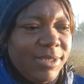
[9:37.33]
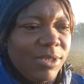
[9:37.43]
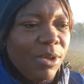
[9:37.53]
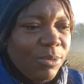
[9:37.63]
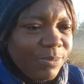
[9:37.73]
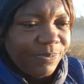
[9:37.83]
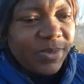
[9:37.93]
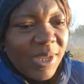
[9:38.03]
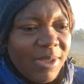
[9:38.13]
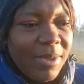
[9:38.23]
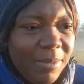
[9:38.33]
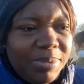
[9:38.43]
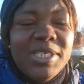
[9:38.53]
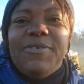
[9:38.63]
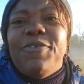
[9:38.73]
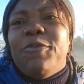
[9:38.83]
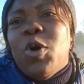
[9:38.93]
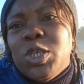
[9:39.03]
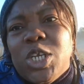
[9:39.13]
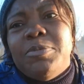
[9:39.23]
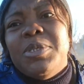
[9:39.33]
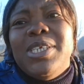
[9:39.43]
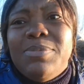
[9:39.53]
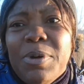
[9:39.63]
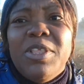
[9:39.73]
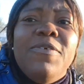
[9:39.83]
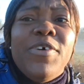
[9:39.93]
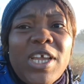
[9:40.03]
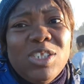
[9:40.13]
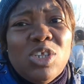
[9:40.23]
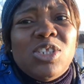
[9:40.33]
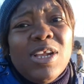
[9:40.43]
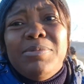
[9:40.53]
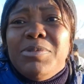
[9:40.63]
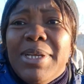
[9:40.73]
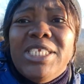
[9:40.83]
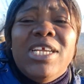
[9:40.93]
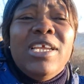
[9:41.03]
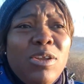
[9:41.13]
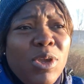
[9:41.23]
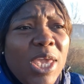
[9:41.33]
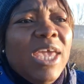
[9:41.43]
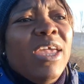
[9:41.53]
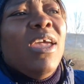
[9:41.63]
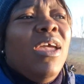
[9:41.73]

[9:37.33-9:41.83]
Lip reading: So please, if you watch up to this point, don't forget to subscribe to my channel, okay?